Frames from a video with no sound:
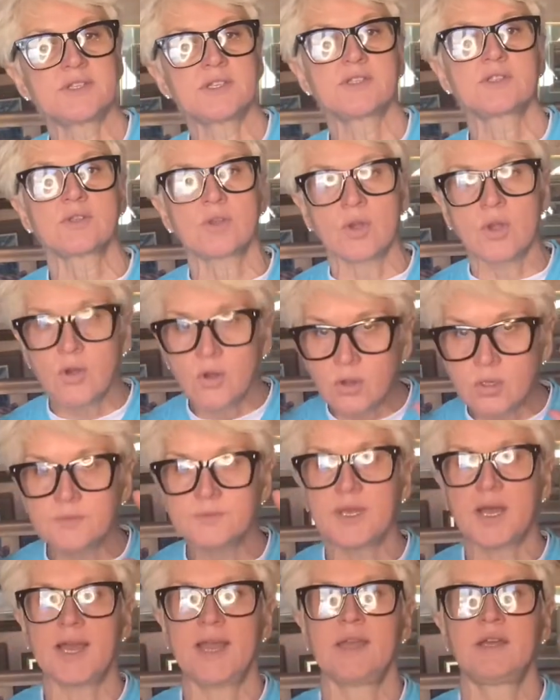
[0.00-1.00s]
it's cold,
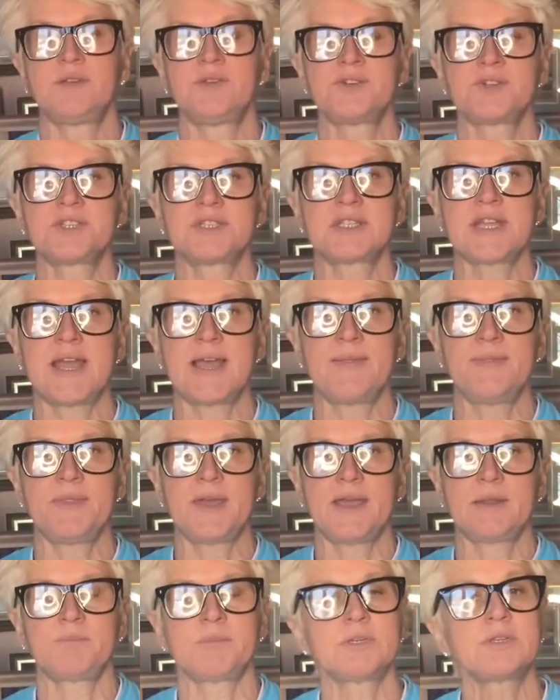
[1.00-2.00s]
I understand
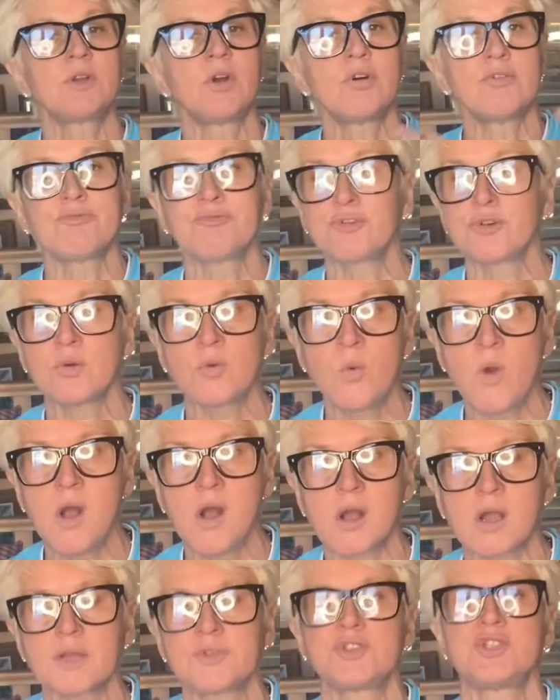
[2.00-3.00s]
that. But go for a
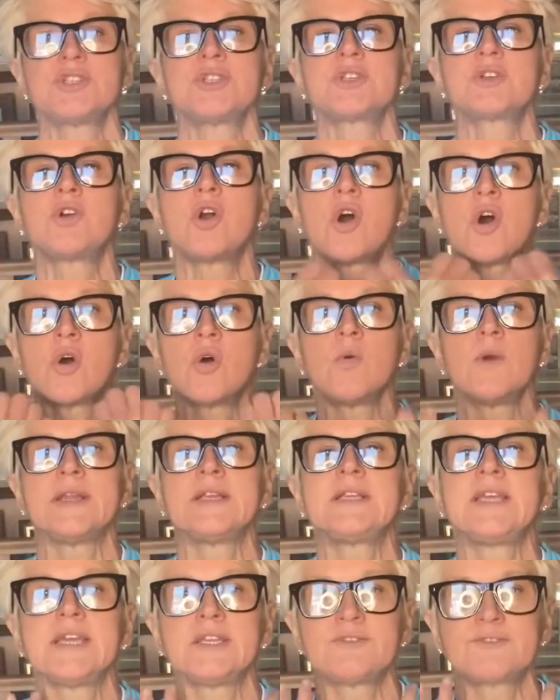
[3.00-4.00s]
walk. Just go and
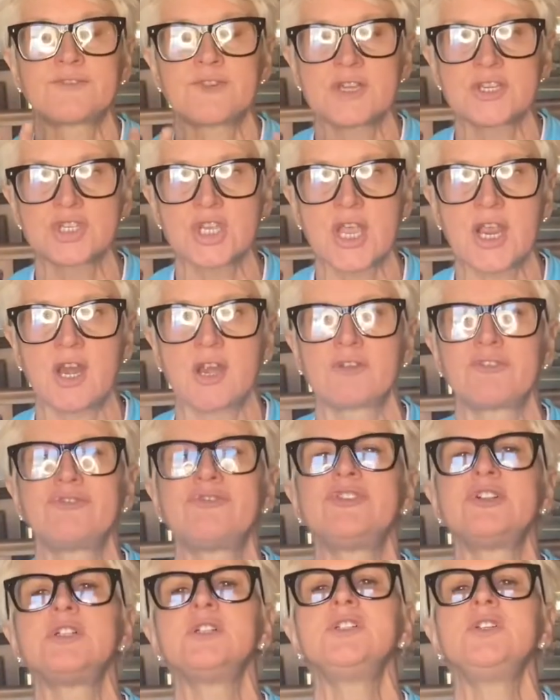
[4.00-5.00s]
get fresh air.
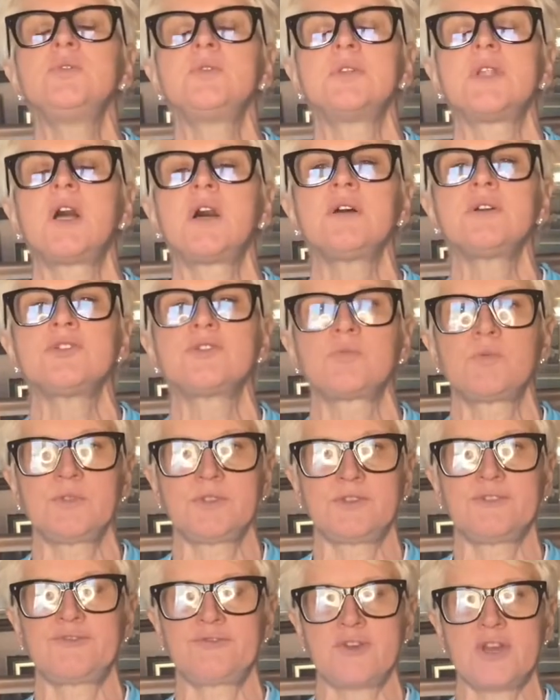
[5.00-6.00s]
Fill your lungs with
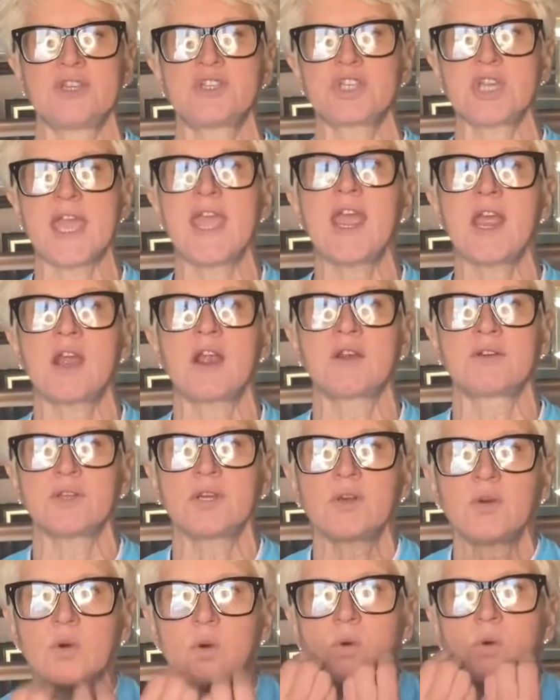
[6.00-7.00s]
the fresh air, the
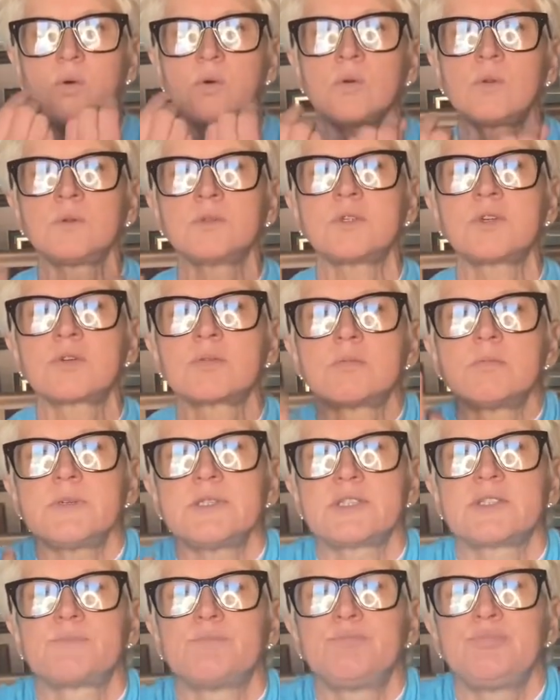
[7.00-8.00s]
cold,
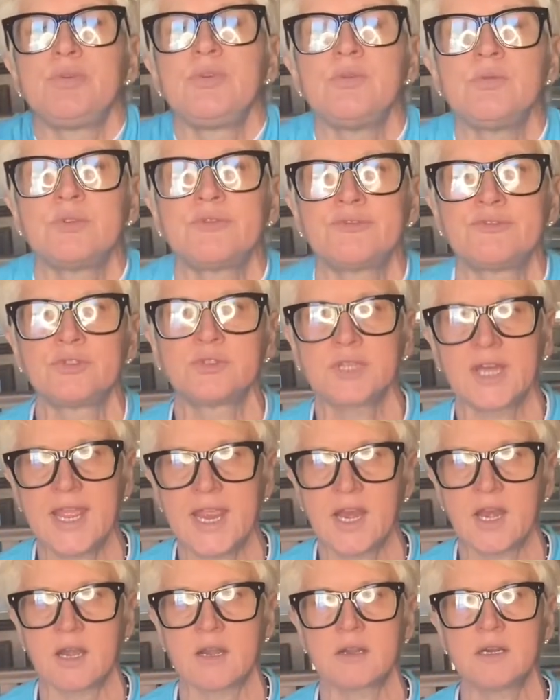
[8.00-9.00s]
crisp, beautiful
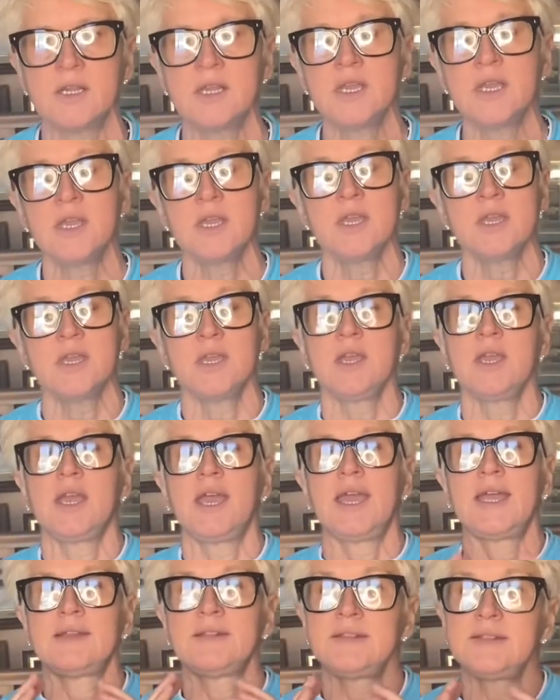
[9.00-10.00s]
air.
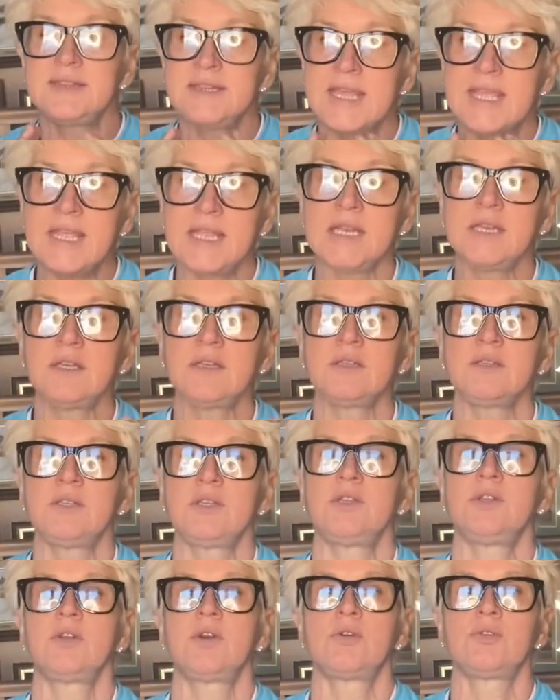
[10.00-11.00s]
And then,
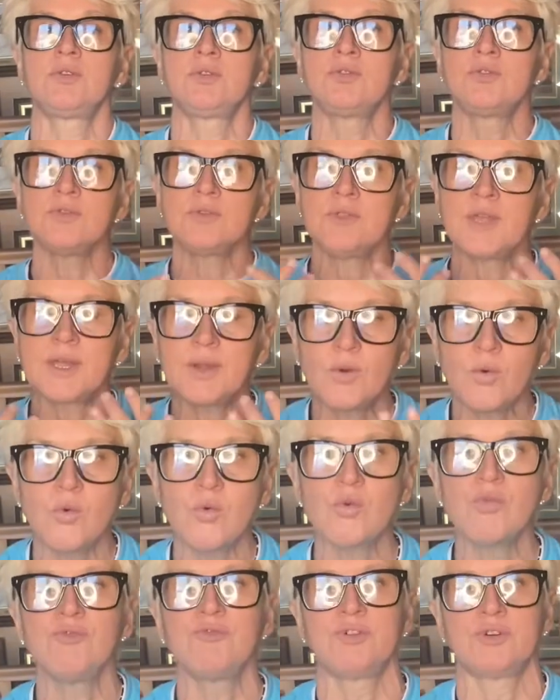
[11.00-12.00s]
you do that
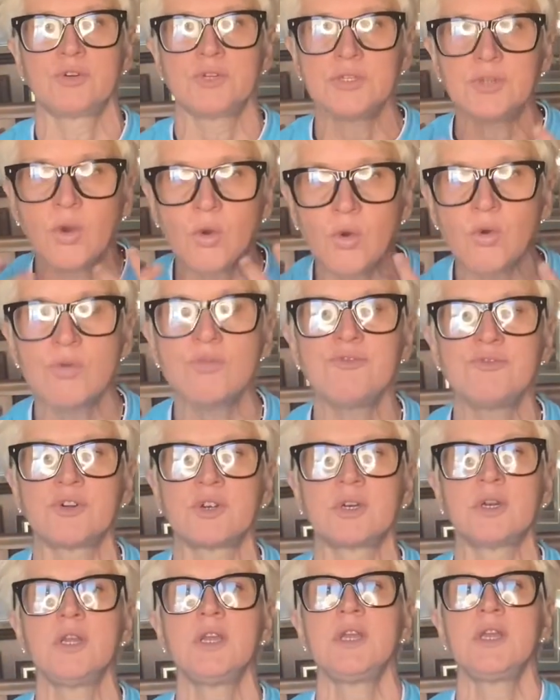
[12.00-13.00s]
over and
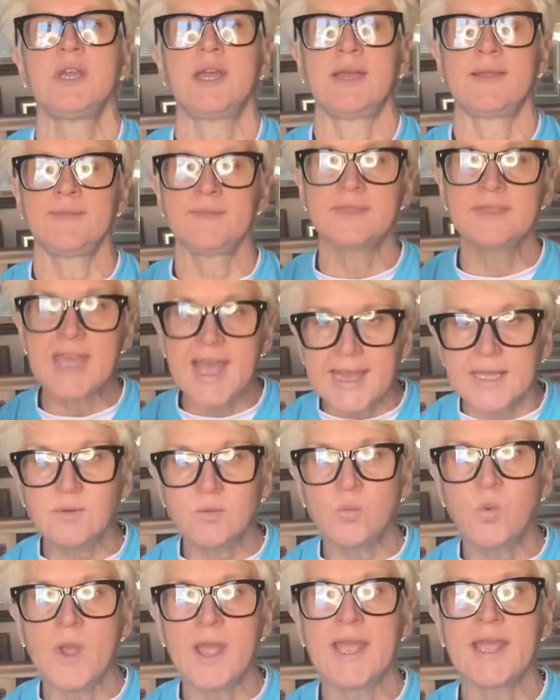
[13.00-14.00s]
over. And that
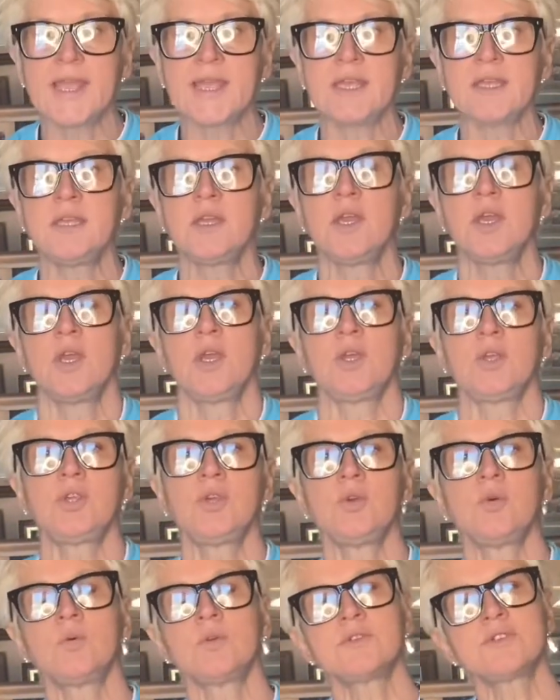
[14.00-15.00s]
way, you will